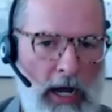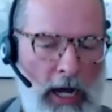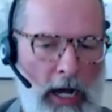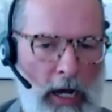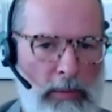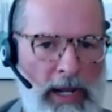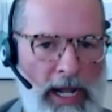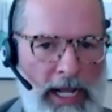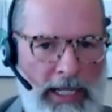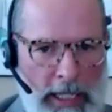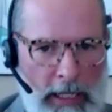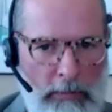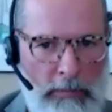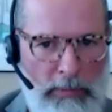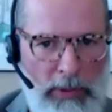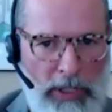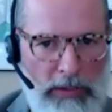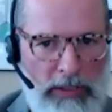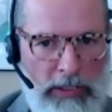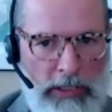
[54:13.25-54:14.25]
and
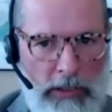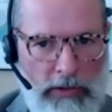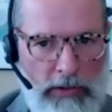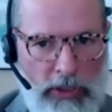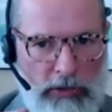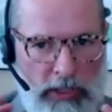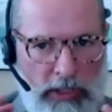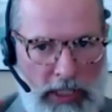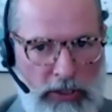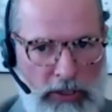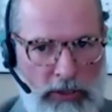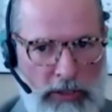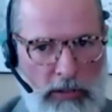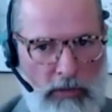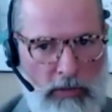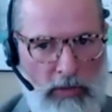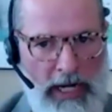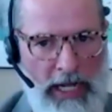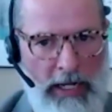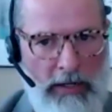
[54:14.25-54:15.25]
then built those structures
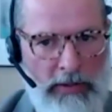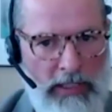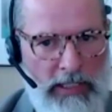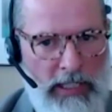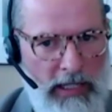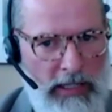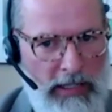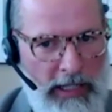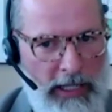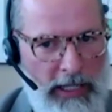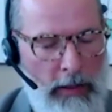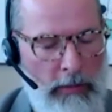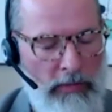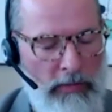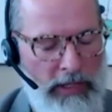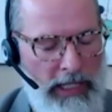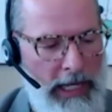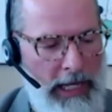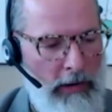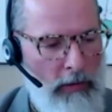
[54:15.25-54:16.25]
around
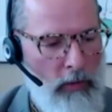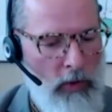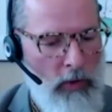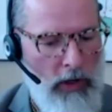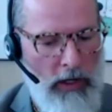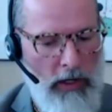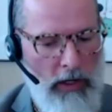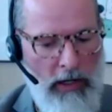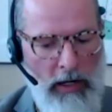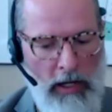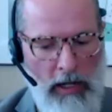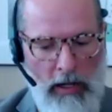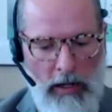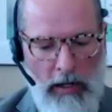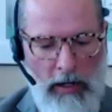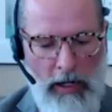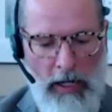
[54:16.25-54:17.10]
them that were